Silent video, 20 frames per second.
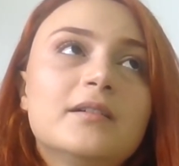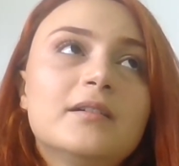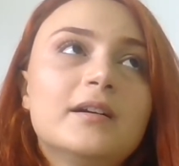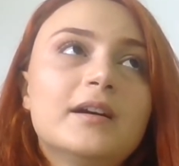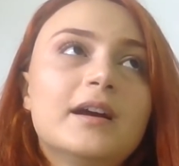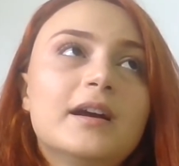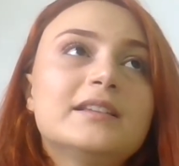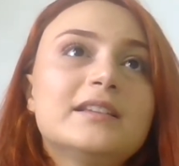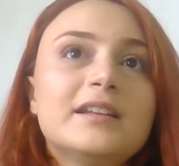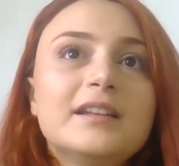
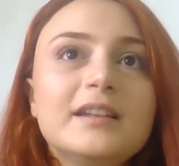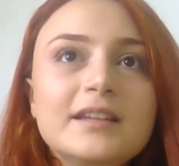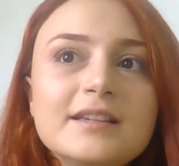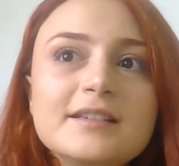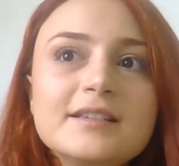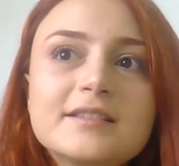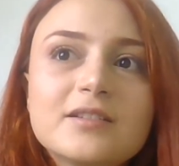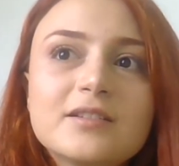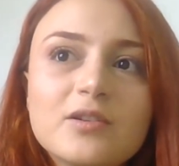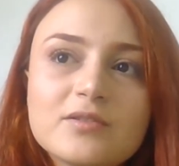at
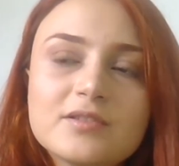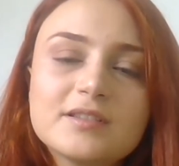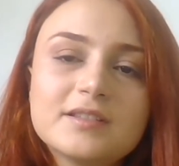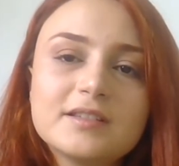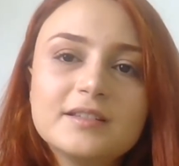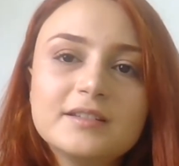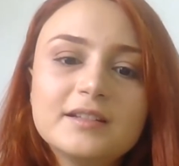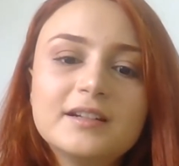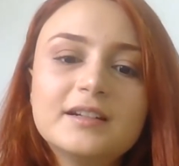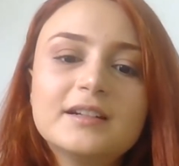least
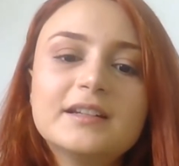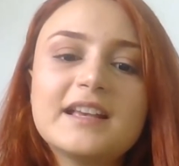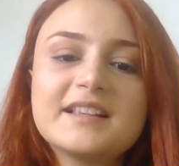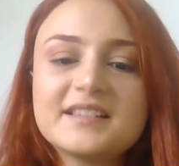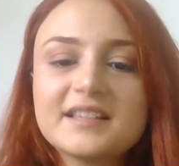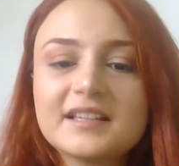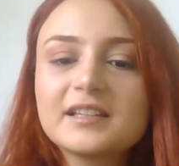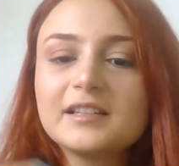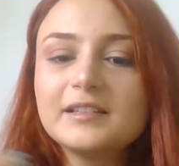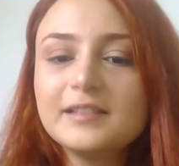considered as a
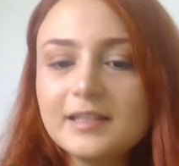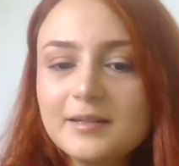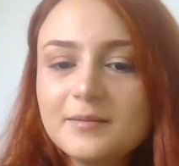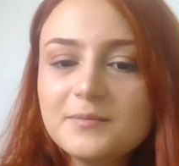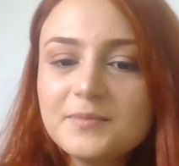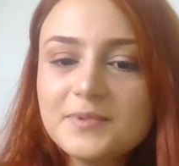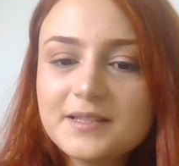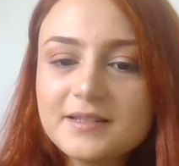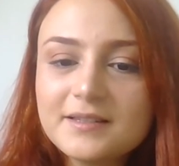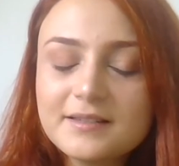
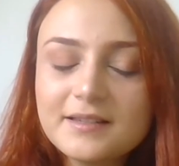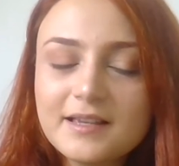glimpse,